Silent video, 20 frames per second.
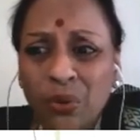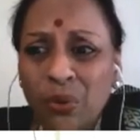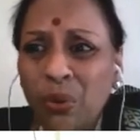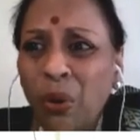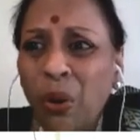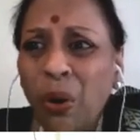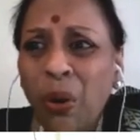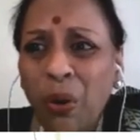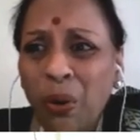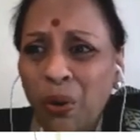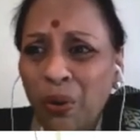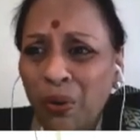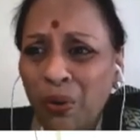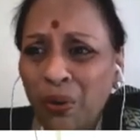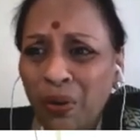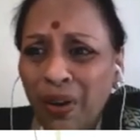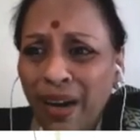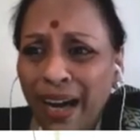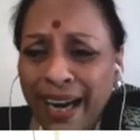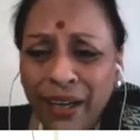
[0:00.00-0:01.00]
No,
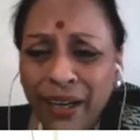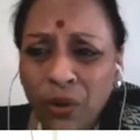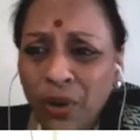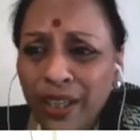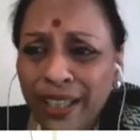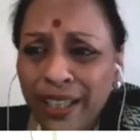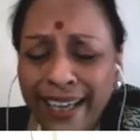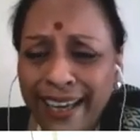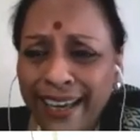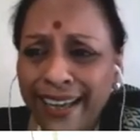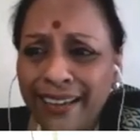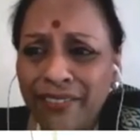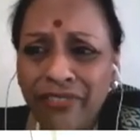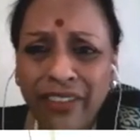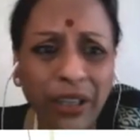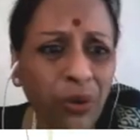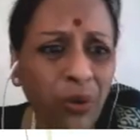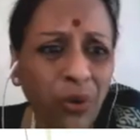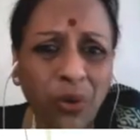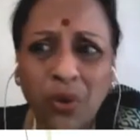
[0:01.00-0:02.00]
I don't care if
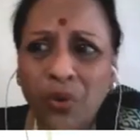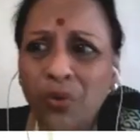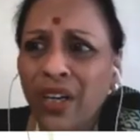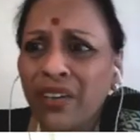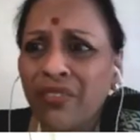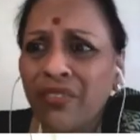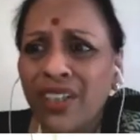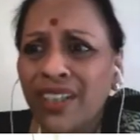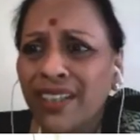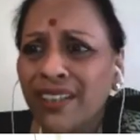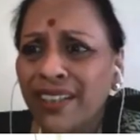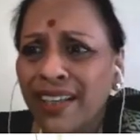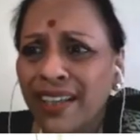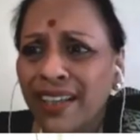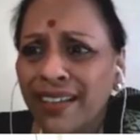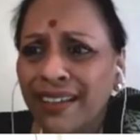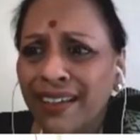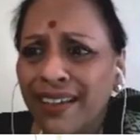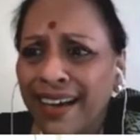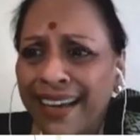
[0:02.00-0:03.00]
I don't know one word
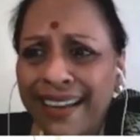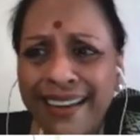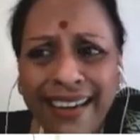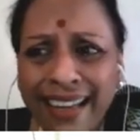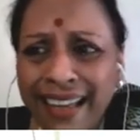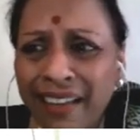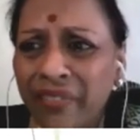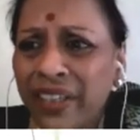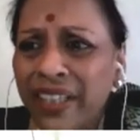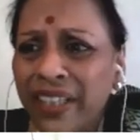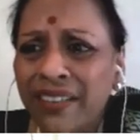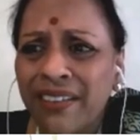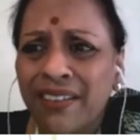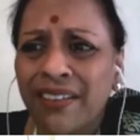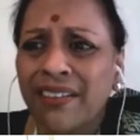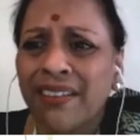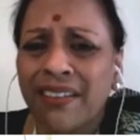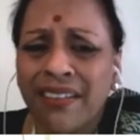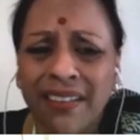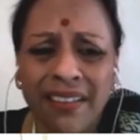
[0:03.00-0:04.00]
there. I'll leave it.